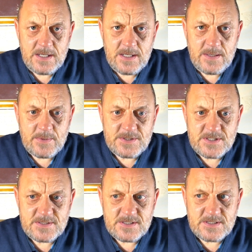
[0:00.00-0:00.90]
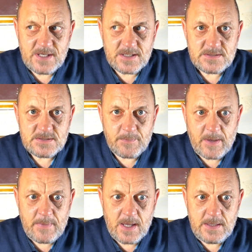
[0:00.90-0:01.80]
which I just thinks a bit
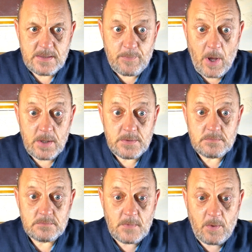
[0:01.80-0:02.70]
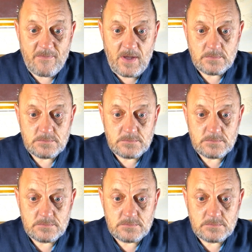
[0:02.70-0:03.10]
mad. But, however,